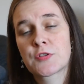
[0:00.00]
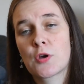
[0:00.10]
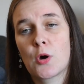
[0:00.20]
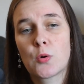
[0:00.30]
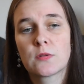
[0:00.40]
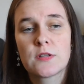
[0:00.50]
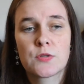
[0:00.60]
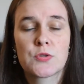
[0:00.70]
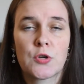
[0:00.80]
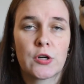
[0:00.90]
So these
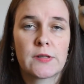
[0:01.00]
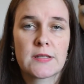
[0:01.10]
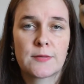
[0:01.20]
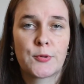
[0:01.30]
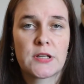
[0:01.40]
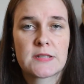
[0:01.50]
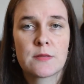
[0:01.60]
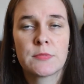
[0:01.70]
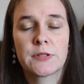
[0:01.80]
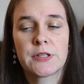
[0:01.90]
two storylines are pretty
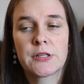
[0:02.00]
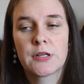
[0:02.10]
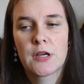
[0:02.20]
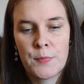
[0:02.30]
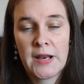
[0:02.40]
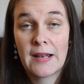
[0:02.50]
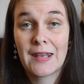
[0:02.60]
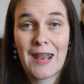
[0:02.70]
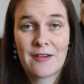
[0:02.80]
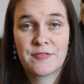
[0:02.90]
similar, but
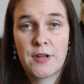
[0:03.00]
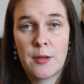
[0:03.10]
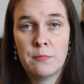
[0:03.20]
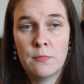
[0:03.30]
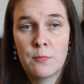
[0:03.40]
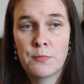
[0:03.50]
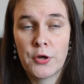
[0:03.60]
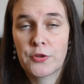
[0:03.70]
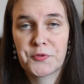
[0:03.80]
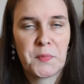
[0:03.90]
I love them,
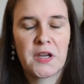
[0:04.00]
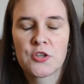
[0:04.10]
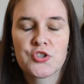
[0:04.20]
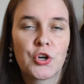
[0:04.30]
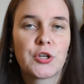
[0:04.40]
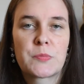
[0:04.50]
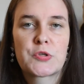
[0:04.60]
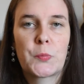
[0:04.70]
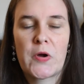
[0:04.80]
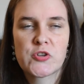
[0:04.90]
both of them. I enjoyed them
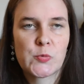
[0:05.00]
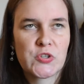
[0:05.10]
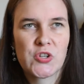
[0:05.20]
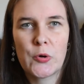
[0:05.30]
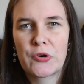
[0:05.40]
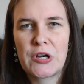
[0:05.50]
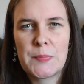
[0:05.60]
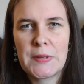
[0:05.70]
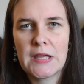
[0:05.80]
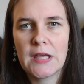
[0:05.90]
so much. It was so
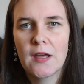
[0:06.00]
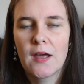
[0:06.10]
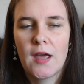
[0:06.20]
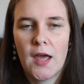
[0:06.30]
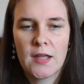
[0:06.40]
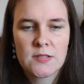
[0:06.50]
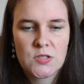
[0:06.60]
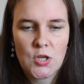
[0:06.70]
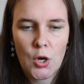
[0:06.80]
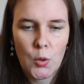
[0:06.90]
creepy and
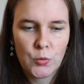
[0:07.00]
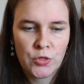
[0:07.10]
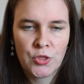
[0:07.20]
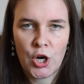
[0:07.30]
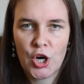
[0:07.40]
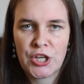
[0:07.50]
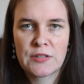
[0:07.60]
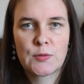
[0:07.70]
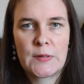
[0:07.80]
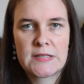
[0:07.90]
so dark
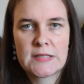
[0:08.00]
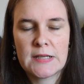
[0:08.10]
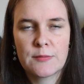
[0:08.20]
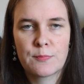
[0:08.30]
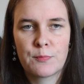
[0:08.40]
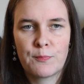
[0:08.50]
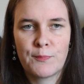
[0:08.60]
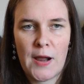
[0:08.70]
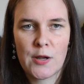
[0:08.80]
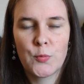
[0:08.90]
and twisted,
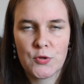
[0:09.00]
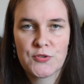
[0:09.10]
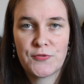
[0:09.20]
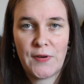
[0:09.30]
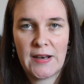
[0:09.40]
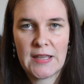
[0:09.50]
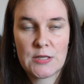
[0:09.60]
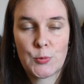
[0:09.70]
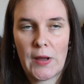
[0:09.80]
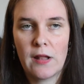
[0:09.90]
but it was funny
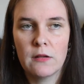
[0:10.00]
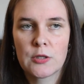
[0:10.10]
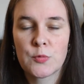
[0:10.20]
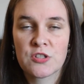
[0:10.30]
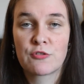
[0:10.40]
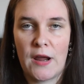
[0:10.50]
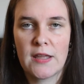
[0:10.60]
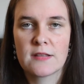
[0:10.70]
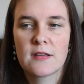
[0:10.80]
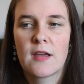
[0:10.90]
as well. It was
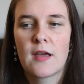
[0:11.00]
great.